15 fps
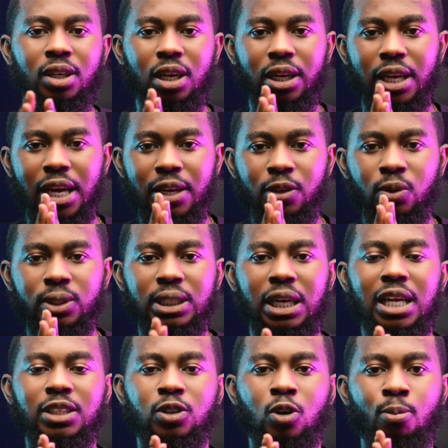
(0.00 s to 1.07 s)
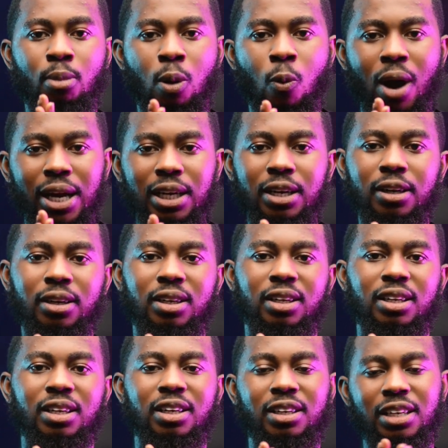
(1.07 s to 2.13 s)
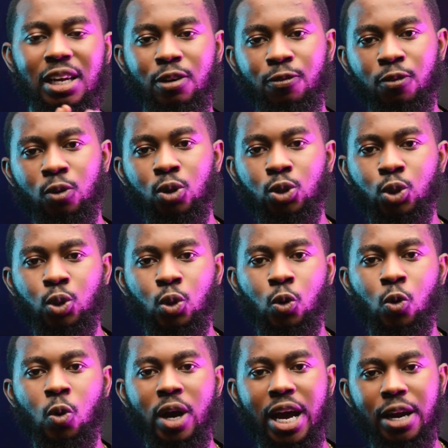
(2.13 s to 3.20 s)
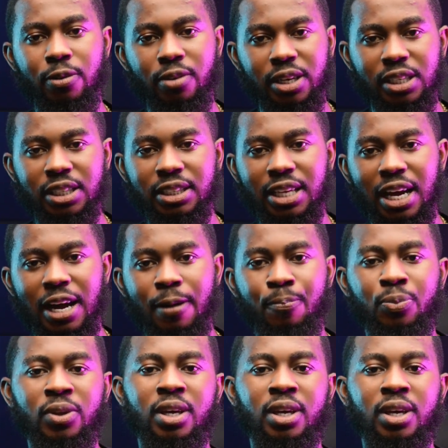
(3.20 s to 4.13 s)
Then you select number 1. Then you follow through and register.